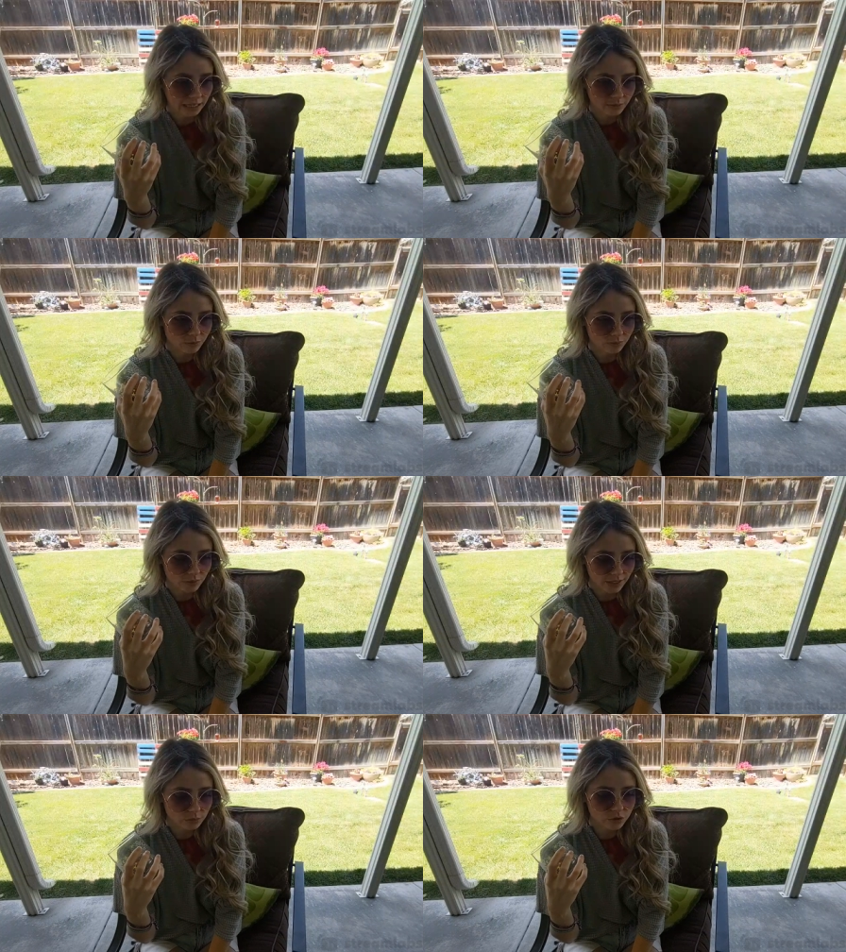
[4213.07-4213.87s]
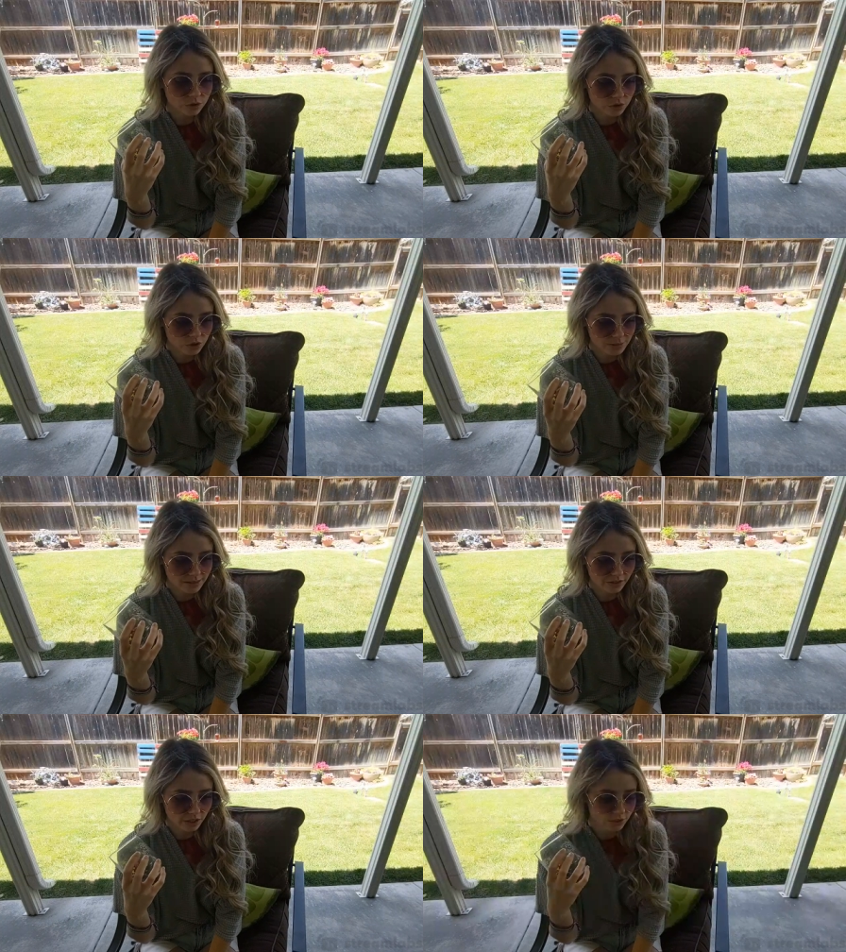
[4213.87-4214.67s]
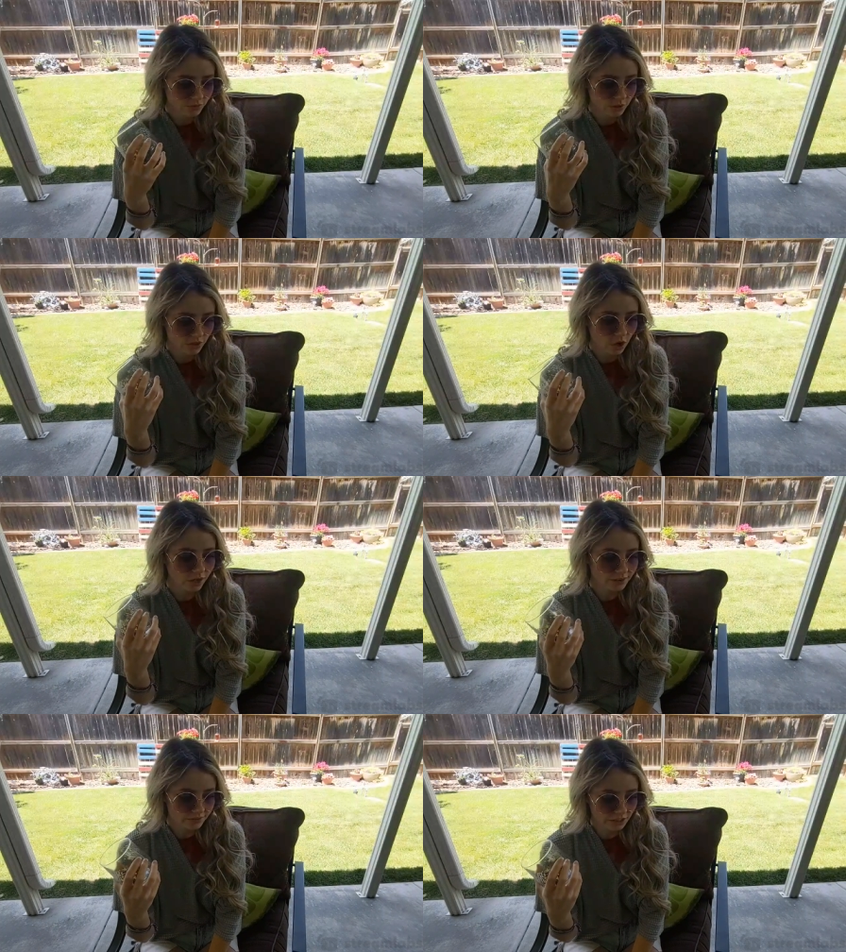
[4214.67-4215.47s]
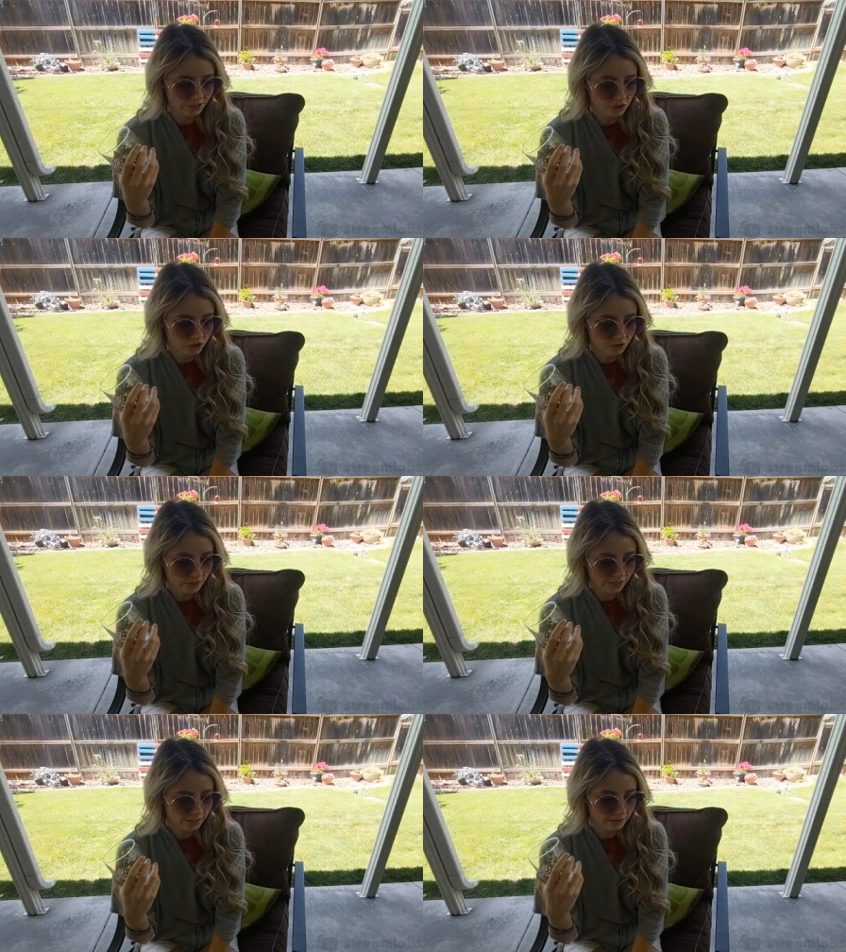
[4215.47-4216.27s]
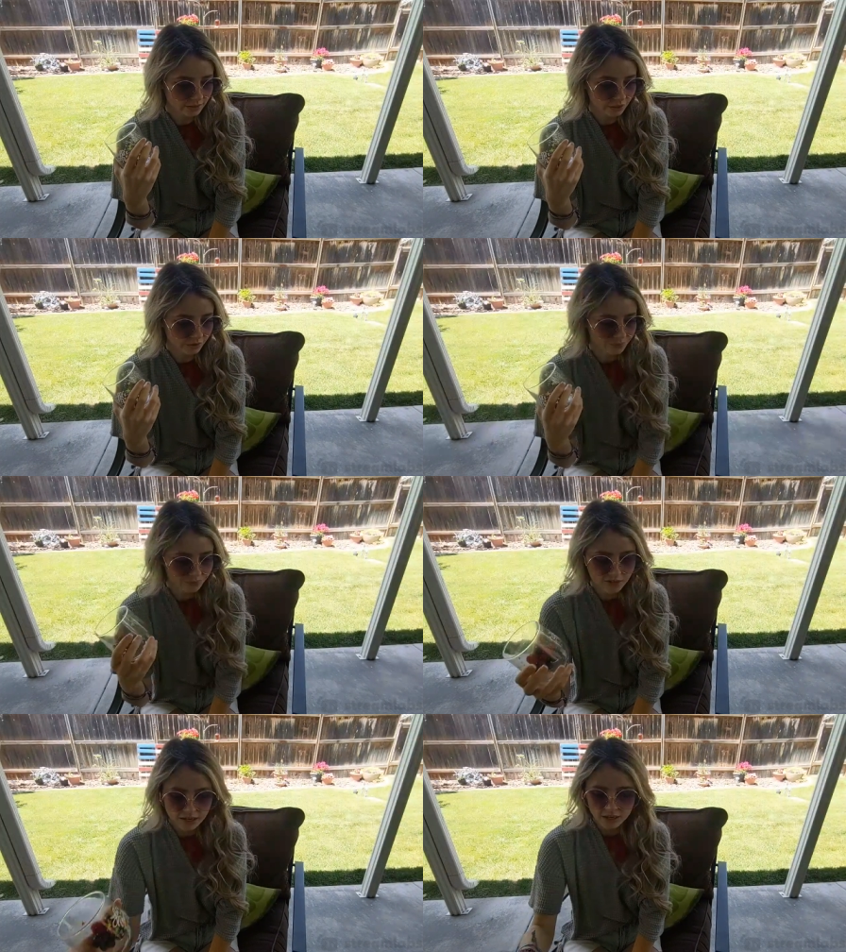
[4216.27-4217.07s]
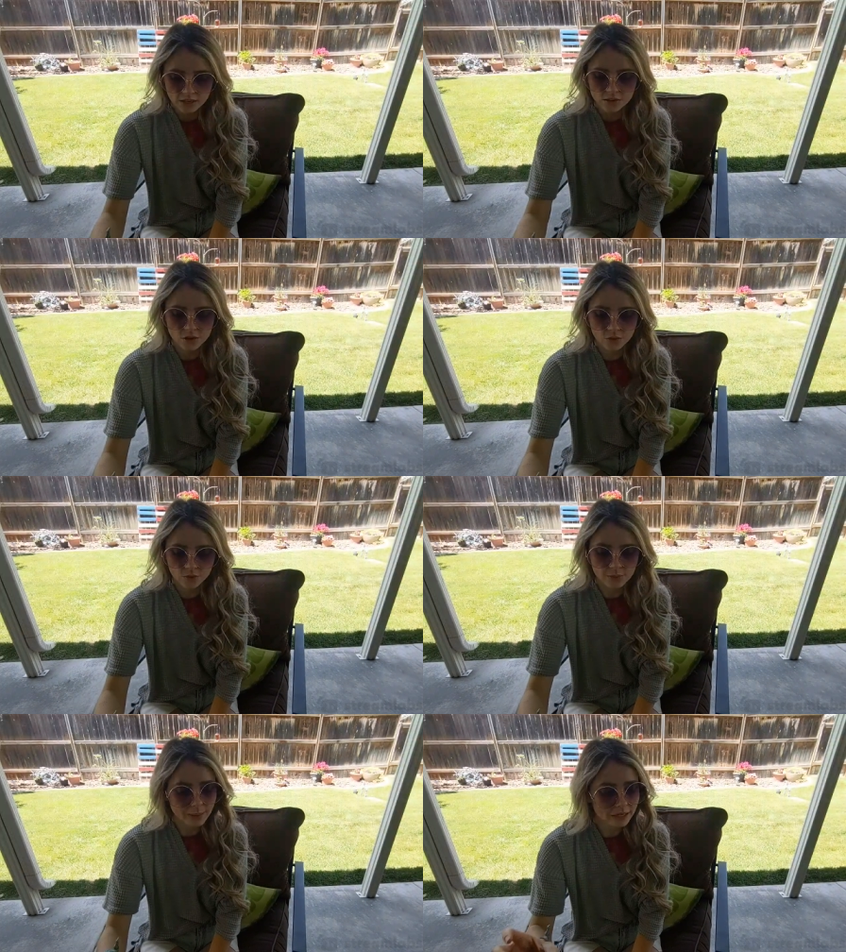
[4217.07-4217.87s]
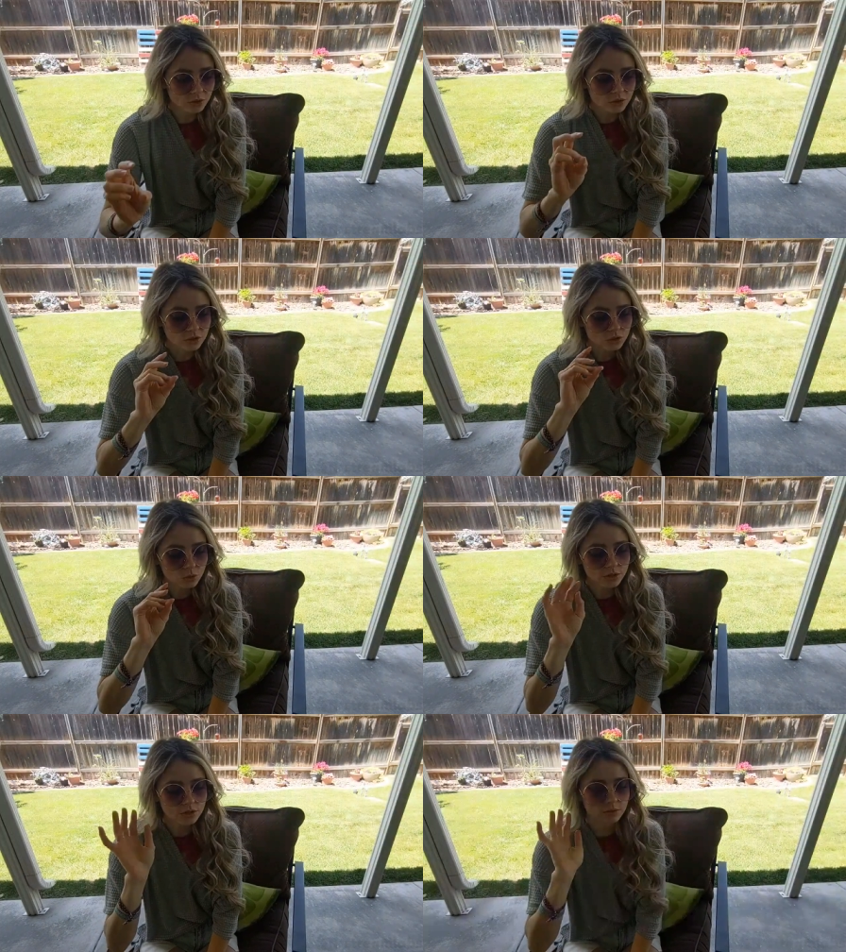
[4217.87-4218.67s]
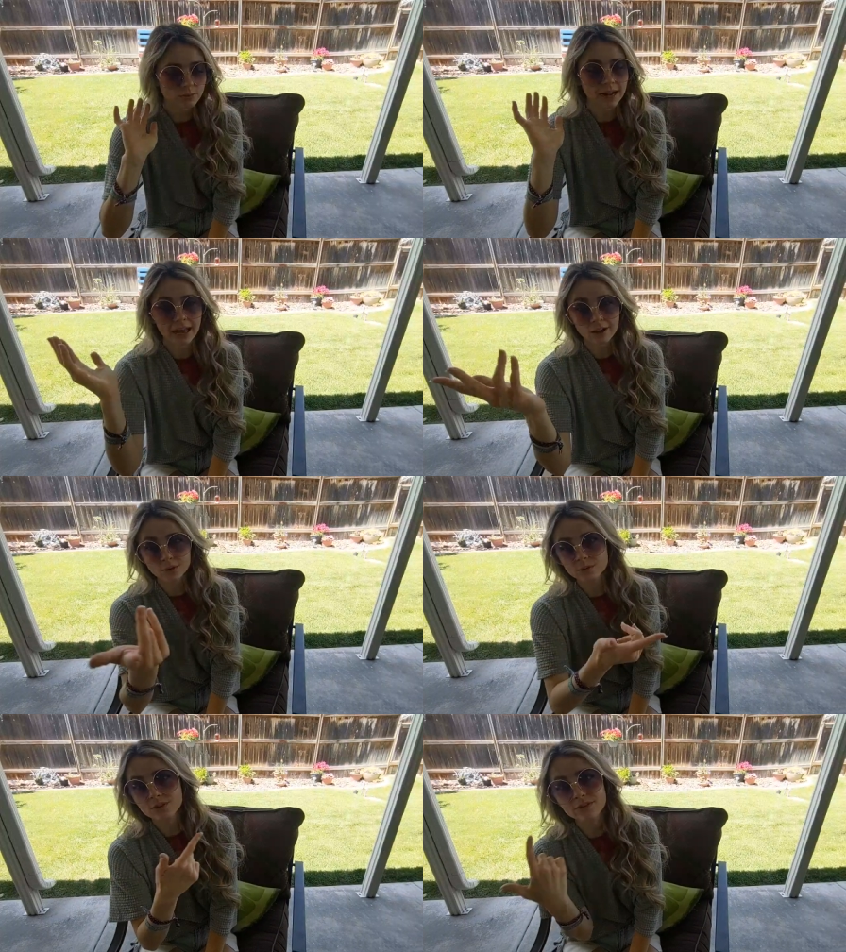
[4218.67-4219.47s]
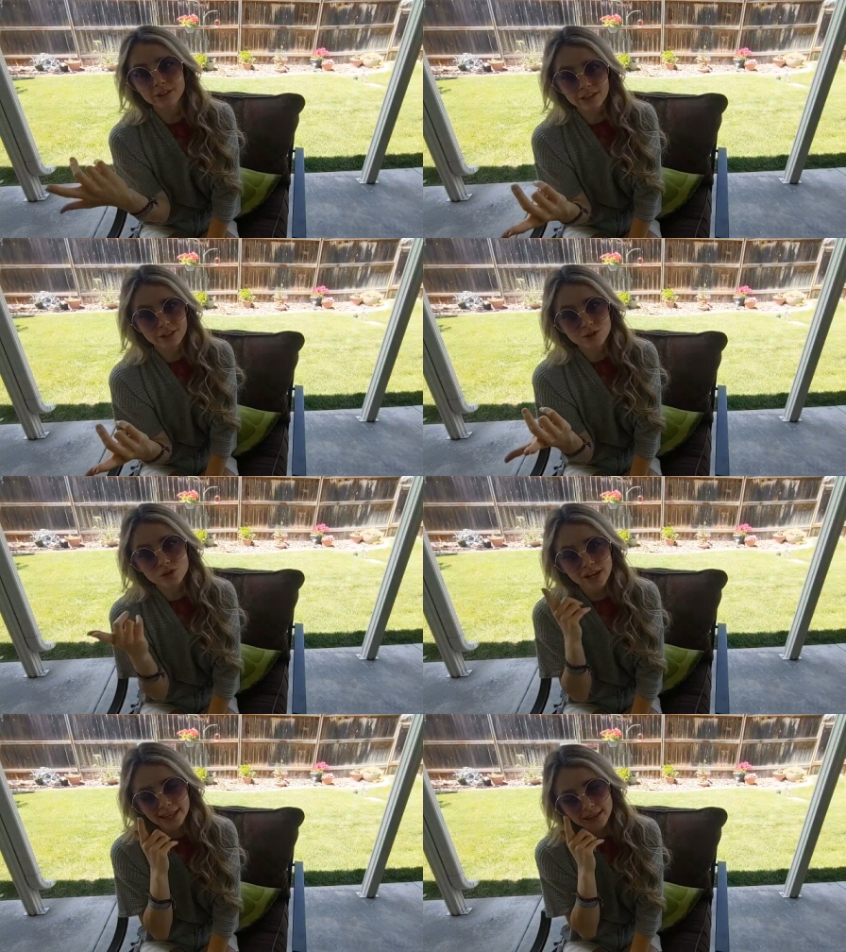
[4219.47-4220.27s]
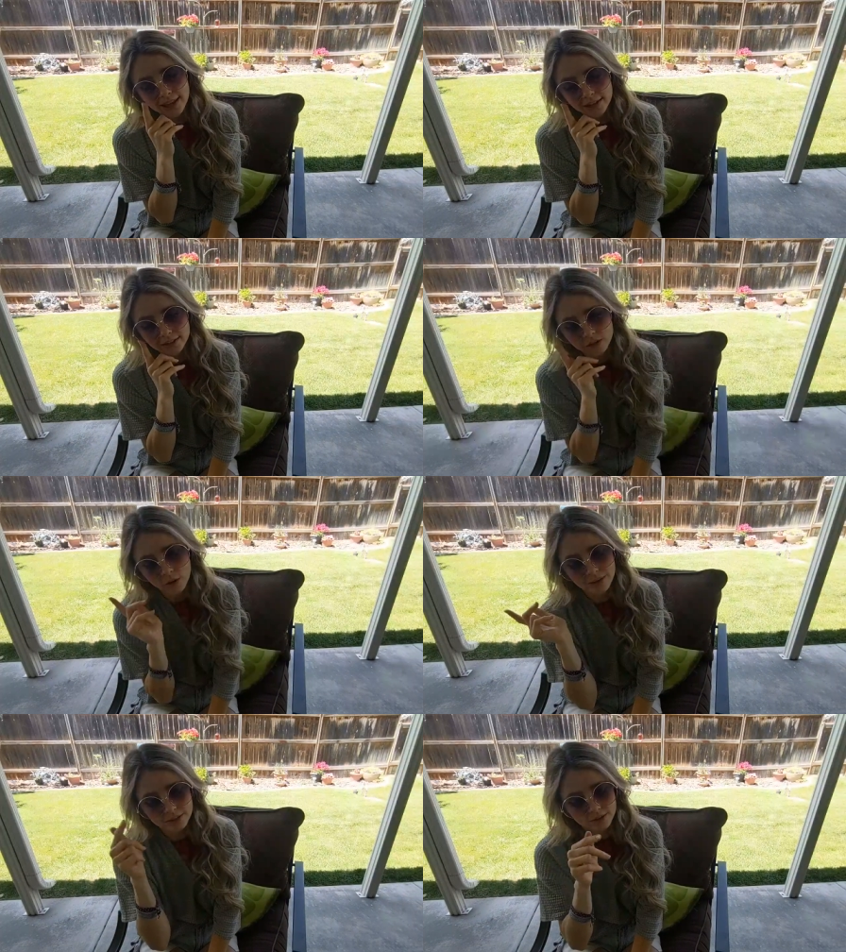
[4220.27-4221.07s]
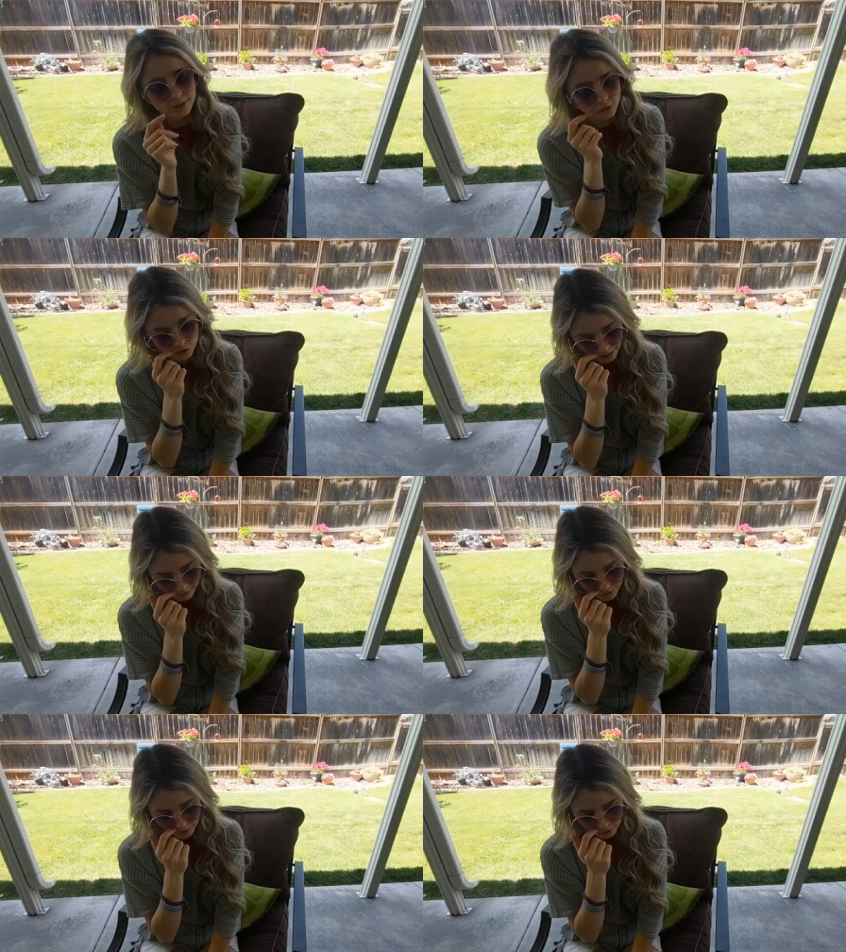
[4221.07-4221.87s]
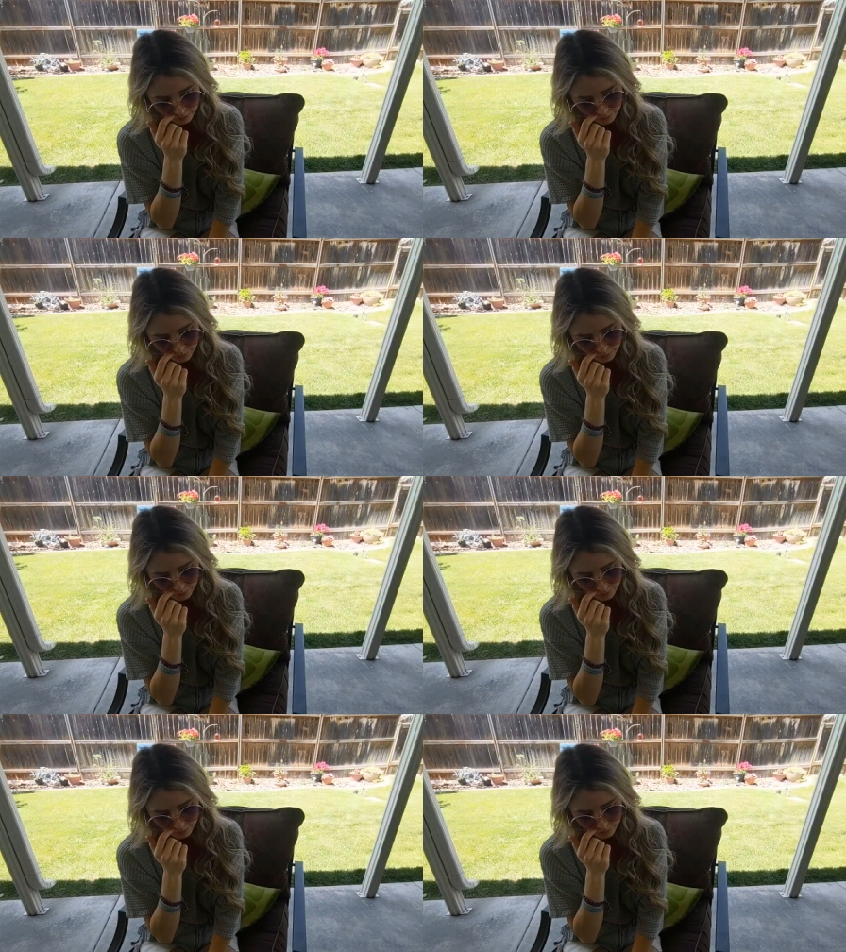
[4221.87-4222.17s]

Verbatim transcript: I I will do a stream at the village if we're in the heart of the village, like you know. So we might go to stores around the village and then go into the village after.